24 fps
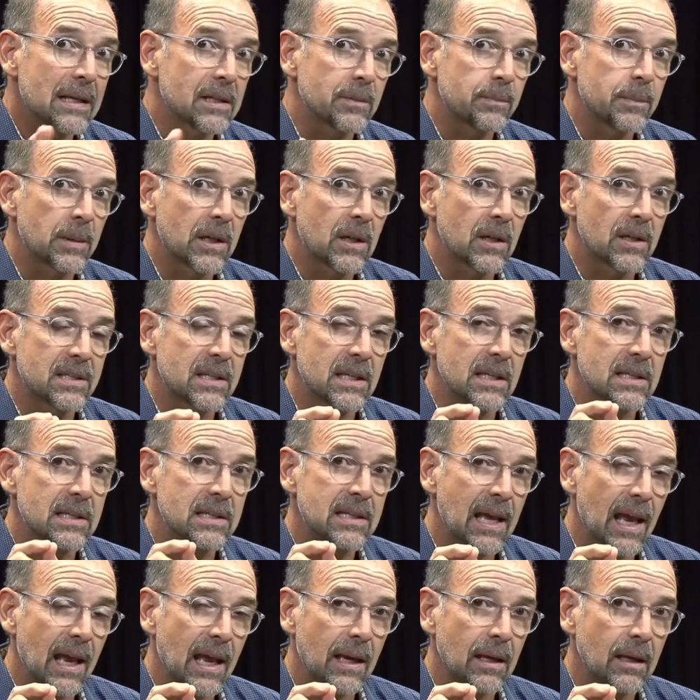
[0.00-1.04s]
it is, because
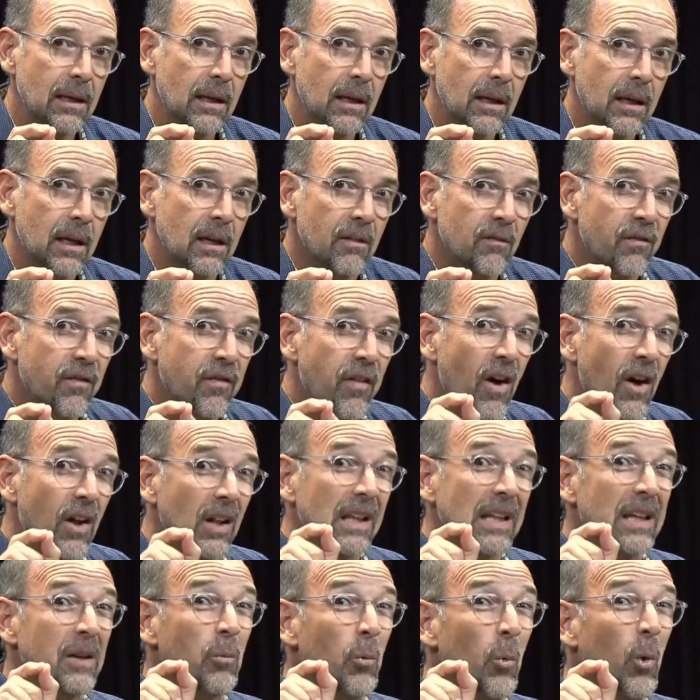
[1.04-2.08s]
intent can
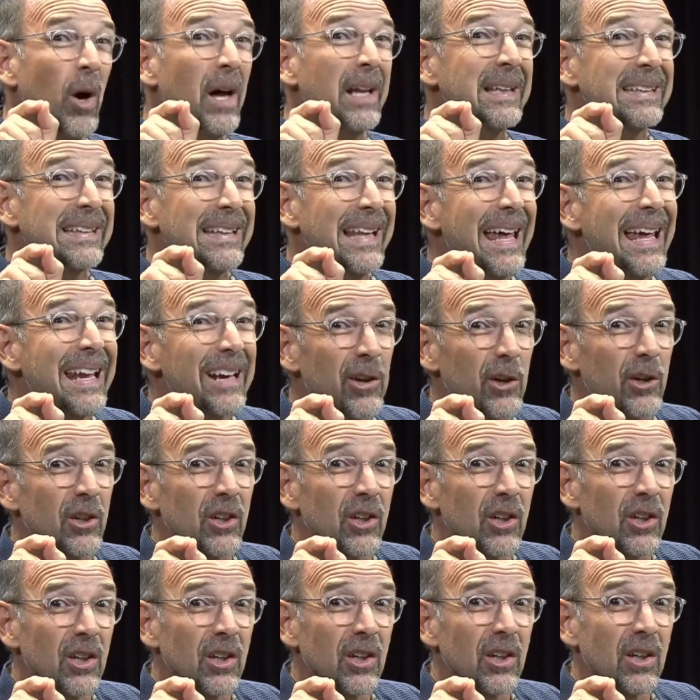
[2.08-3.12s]
fall in one
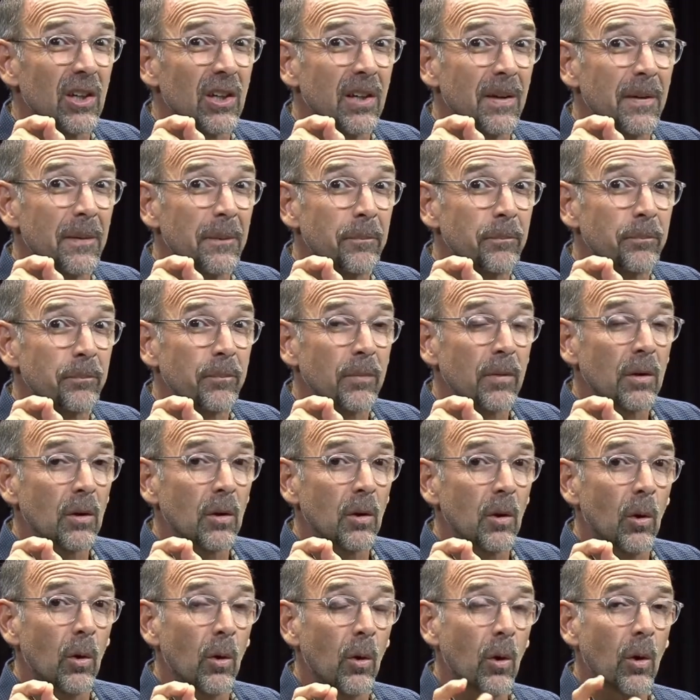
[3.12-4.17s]
letter
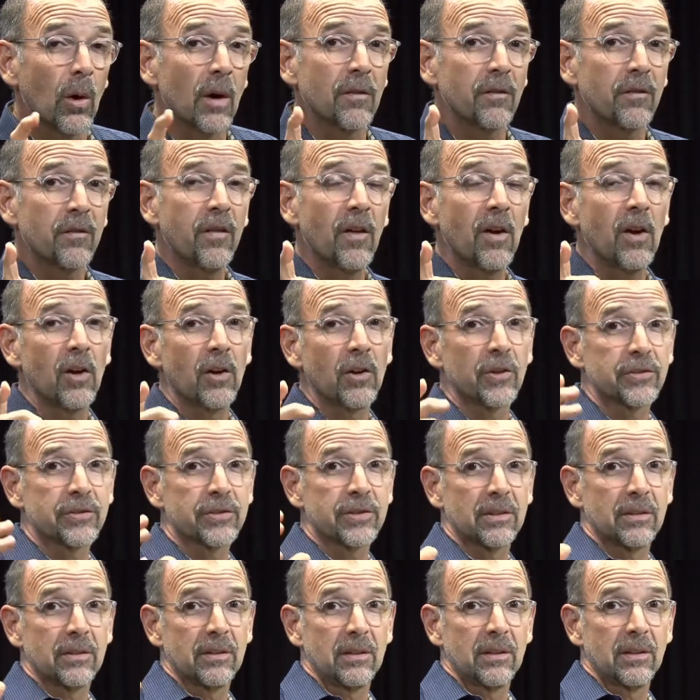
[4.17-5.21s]
or it
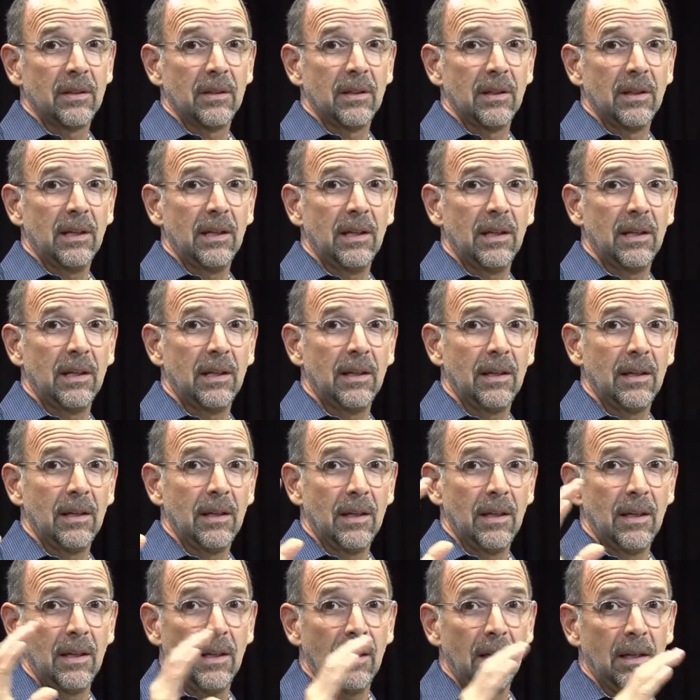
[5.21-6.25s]
falls
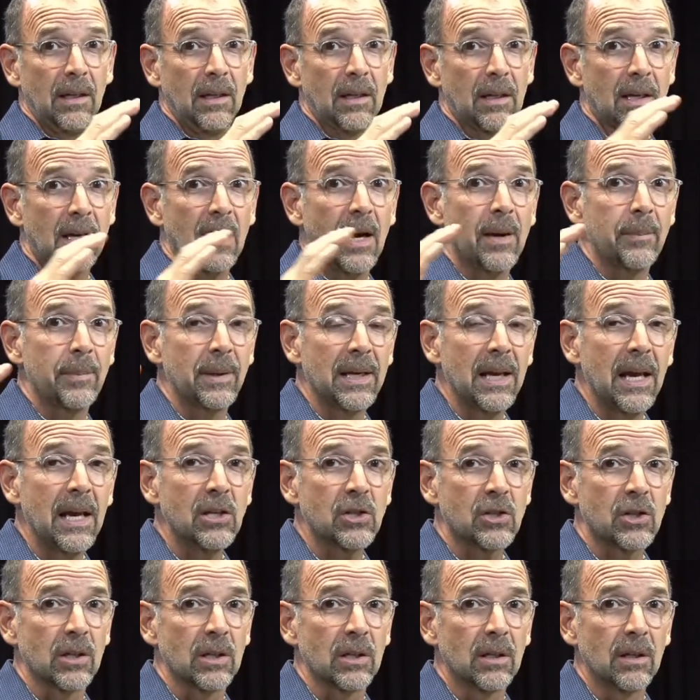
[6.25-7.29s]
in, in a
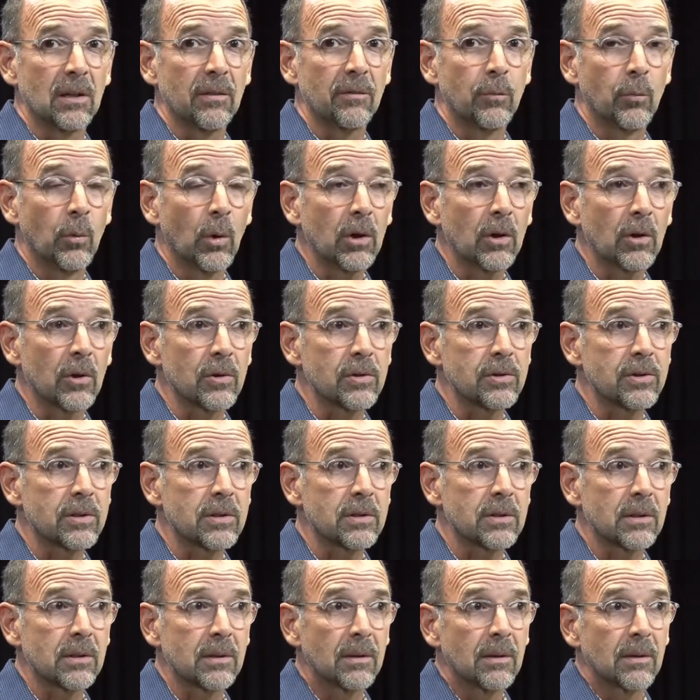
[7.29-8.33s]
combination of
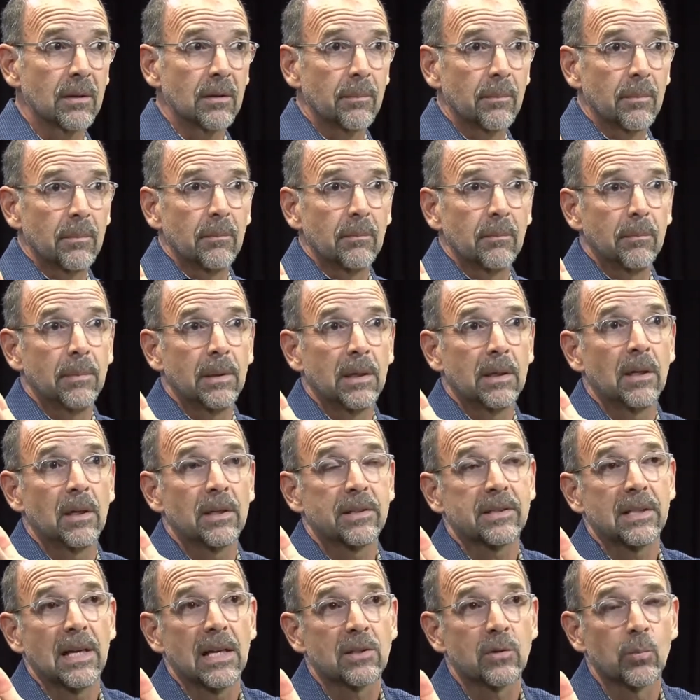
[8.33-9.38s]
words
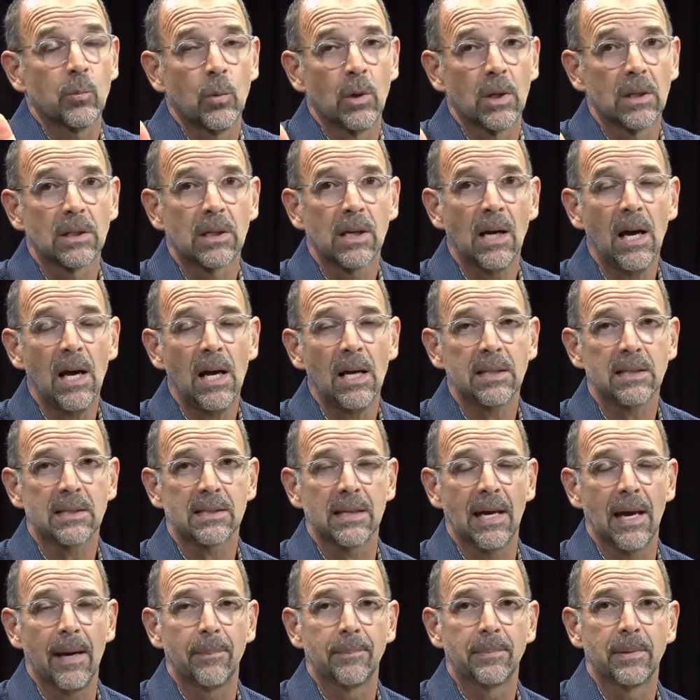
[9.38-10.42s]
because that's one
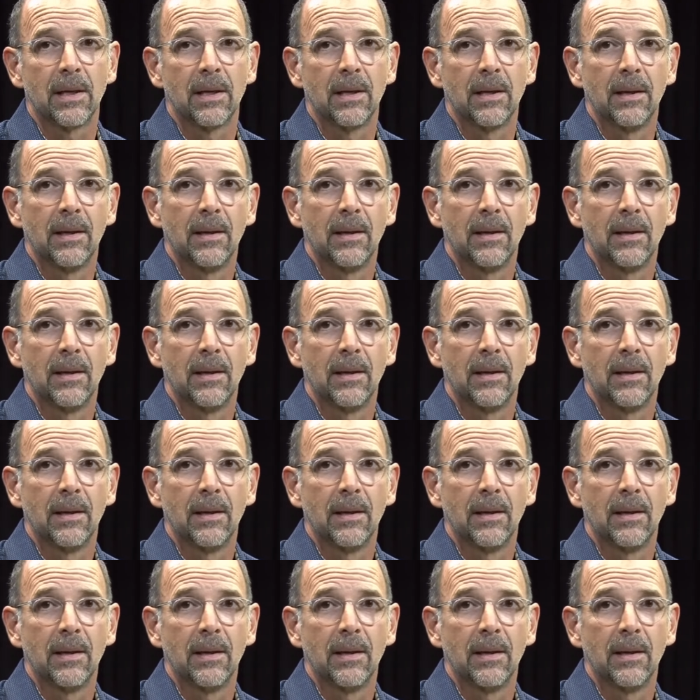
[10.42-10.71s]
concept.